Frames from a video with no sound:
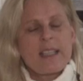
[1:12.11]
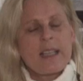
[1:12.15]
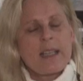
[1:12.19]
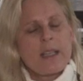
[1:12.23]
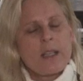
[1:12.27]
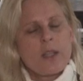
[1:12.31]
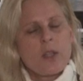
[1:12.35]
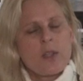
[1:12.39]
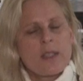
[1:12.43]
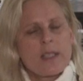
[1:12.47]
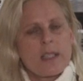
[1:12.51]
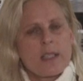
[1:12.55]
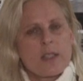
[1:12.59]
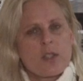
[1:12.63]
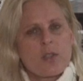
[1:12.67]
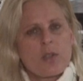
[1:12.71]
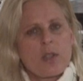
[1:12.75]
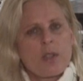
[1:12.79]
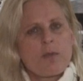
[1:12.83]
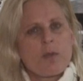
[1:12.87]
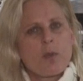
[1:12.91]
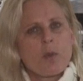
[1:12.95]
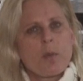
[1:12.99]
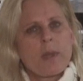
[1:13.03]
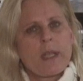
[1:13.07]
I know it sounds
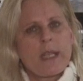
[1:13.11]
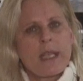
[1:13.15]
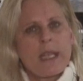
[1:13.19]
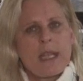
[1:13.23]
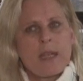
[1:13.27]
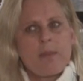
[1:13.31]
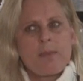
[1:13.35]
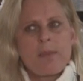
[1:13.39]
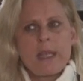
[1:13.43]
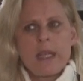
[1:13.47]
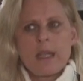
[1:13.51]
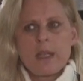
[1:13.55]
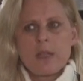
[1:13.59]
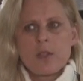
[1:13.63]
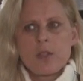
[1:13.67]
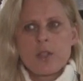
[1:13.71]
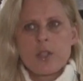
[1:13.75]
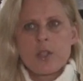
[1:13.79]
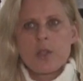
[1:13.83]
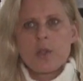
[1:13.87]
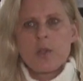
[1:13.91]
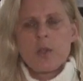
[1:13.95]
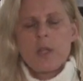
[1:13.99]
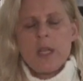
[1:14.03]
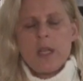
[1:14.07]
dreadful, but it came down
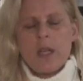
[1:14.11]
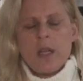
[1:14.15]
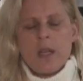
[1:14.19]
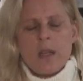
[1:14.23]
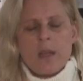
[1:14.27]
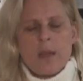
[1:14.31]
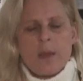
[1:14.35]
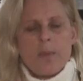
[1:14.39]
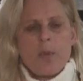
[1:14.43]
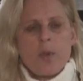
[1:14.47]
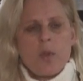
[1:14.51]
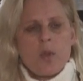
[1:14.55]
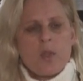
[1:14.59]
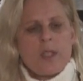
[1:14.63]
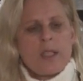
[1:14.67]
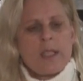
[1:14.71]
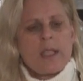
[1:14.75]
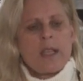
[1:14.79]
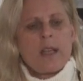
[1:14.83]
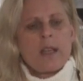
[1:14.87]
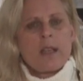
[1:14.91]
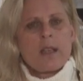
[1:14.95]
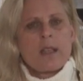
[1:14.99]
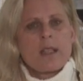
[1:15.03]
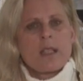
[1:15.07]
to the
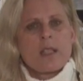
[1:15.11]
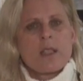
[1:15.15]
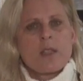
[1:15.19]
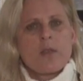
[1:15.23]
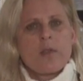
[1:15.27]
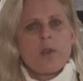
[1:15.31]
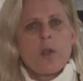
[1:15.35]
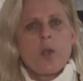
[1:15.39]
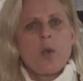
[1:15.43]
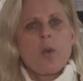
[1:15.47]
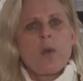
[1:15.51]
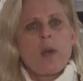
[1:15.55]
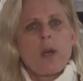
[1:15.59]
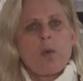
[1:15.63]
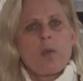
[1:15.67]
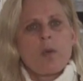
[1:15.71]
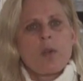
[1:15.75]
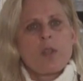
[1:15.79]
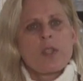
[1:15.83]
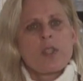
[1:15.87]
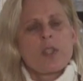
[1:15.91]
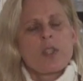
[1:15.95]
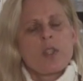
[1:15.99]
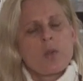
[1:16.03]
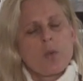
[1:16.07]
personalities of who I
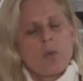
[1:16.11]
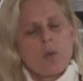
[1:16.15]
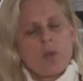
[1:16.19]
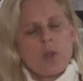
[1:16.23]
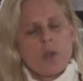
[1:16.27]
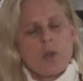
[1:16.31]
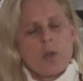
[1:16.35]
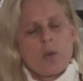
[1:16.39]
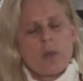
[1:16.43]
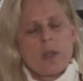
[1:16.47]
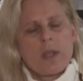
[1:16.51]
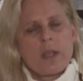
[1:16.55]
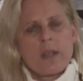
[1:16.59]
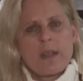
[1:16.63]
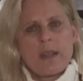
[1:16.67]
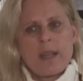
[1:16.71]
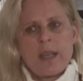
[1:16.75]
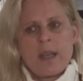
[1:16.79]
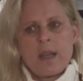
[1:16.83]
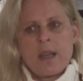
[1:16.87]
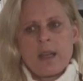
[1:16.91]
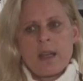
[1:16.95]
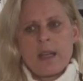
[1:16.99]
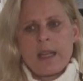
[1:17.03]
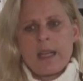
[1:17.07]
wanted to work with,
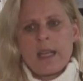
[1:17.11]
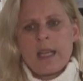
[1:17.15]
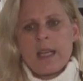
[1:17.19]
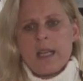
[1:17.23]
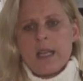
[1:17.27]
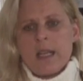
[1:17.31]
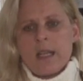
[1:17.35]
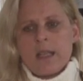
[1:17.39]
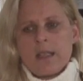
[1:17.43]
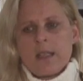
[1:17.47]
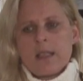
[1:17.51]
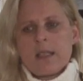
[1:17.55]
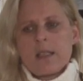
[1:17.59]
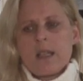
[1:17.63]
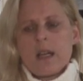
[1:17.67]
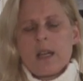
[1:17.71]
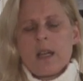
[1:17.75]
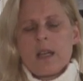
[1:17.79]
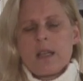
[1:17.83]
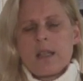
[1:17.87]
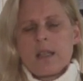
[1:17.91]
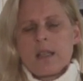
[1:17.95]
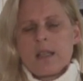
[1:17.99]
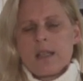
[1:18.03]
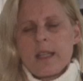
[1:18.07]
and I
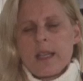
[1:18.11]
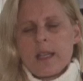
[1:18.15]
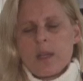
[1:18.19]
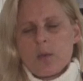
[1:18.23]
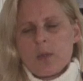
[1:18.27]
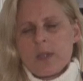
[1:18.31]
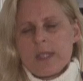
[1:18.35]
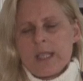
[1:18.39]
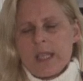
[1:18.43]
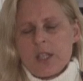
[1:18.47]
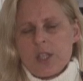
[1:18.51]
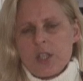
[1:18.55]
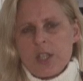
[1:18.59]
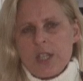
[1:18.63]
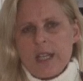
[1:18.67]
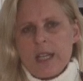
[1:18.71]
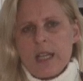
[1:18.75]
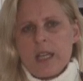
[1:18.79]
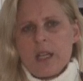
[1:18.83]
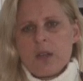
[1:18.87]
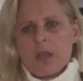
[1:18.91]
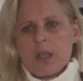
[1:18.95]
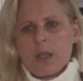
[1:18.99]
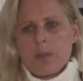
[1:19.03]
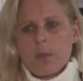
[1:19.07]
decided that it was actually
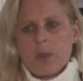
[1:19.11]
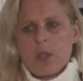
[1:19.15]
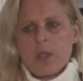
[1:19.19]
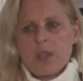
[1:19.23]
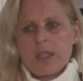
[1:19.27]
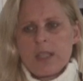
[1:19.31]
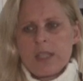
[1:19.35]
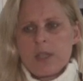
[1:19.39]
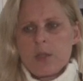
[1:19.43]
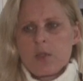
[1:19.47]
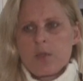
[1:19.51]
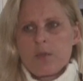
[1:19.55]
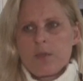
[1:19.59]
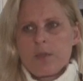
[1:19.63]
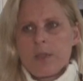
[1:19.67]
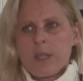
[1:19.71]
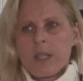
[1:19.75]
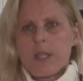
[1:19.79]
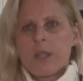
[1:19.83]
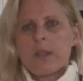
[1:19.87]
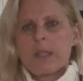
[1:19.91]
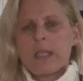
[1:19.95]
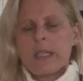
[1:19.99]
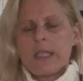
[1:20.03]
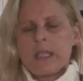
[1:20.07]
Eric because he was
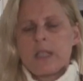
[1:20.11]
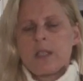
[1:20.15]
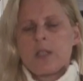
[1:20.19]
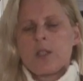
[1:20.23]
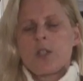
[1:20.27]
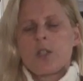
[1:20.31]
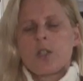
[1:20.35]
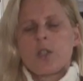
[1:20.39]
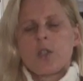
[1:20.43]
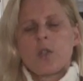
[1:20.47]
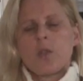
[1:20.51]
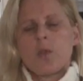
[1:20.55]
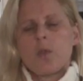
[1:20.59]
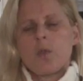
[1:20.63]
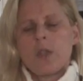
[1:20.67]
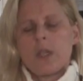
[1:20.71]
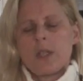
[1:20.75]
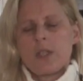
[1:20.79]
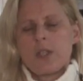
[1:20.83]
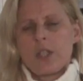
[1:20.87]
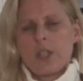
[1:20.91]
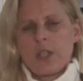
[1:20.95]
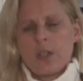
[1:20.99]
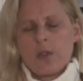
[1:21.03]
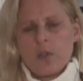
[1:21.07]
very into
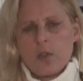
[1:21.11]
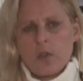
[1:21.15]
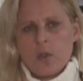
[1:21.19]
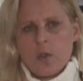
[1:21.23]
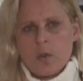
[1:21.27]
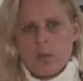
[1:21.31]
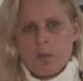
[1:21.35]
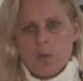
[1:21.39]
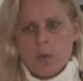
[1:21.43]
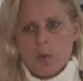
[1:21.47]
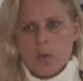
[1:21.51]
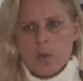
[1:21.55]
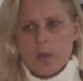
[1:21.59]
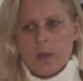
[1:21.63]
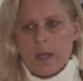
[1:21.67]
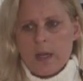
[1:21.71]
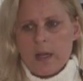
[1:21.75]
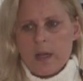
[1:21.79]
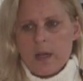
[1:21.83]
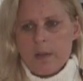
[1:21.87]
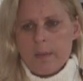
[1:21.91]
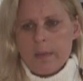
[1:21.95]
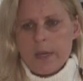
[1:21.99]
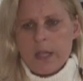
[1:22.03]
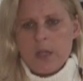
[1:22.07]
geothermal.
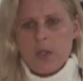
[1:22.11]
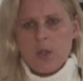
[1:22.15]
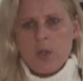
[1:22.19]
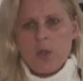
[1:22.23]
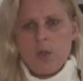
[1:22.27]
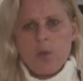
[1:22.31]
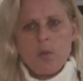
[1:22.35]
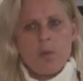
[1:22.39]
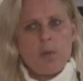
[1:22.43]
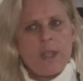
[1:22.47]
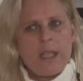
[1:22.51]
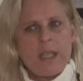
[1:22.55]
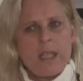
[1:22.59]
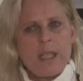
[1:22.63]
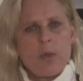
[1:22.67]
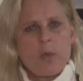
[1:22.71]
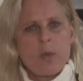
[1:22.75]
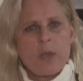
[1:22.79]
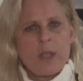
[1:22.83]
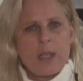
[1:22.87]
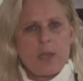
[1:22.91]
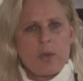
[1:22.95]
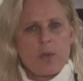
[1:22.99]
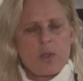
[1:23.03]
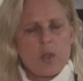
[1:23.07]
He knew really
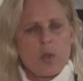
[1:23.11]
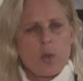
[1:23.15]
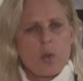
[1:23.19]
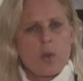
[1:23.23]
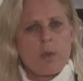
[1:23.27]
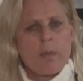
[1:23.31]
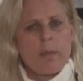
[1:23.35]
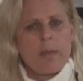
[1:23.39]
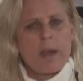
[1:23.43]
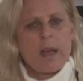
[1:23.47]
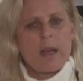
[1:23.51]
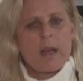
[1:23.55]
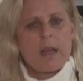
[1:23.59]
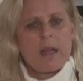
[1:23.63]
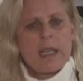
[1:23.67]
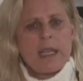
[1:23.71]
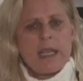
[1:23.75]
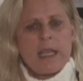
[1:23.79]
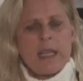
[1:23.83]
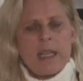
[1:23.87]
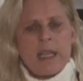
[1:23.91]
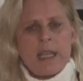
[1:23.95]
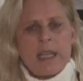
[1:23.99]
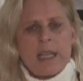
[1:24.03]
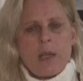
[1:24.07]
what he was talking about.
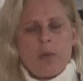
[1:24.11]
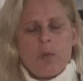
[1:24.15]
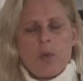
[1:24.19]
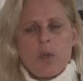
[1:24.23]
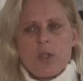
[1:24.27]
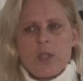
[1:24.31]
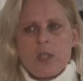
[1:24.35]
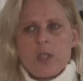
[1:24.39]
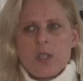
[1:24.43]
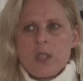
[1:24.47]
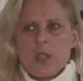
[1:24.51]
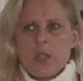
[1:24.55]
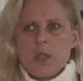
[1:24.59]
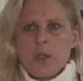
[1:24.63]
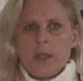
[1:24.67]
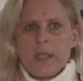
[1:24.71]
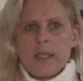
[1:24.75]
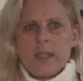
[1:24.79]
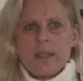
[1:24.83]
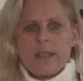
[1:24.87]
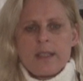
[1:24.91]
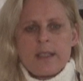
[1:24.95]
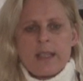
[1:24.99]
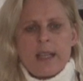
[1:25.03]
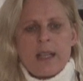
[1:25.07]
He wasn't
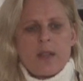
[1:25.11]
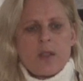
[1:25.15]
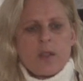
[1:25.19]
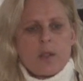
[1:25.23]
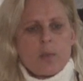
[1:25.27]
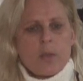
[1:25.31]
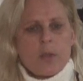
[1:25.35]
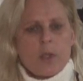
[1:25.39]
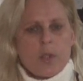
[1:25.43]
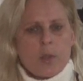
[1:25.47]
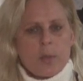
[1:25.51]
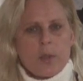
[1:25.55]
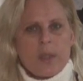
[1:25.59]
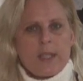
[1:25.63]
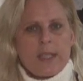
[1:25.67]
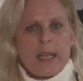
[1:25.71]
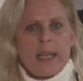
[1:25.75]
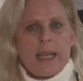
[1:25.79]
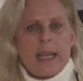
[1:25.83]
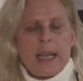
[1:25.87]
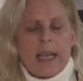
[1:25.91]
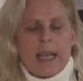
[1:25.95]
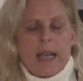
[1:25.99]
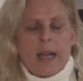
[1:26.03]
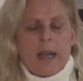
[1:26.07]
doing a sales pitch per
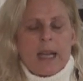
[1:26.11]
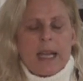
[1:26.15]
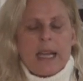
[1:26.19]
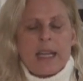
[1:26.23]
se.